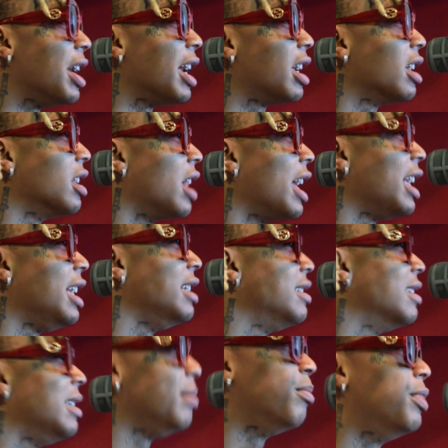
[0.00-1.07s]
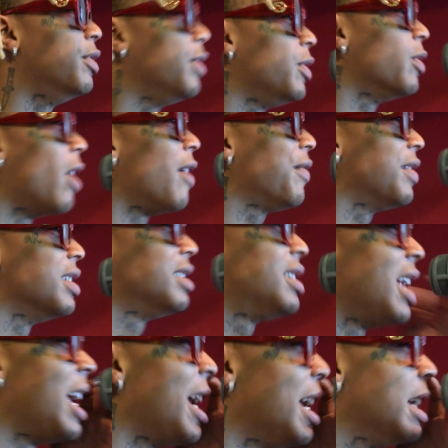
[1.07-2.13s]
they could like easily boo you off the
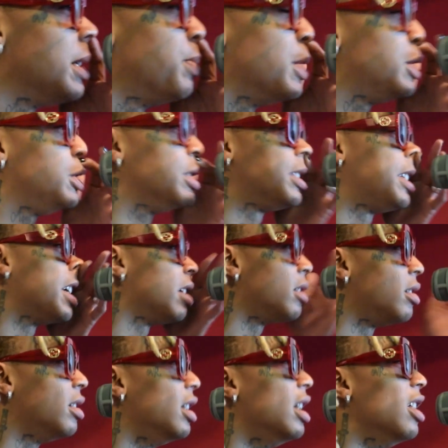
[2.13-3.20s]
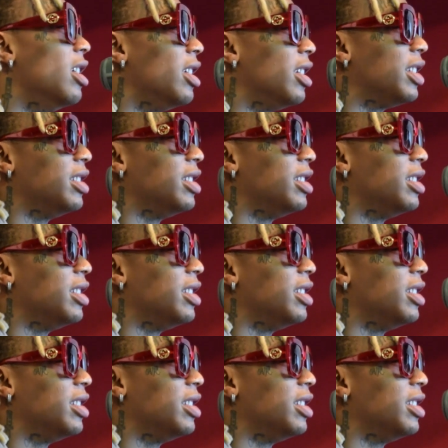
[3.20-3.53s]
stage, but you gotta go.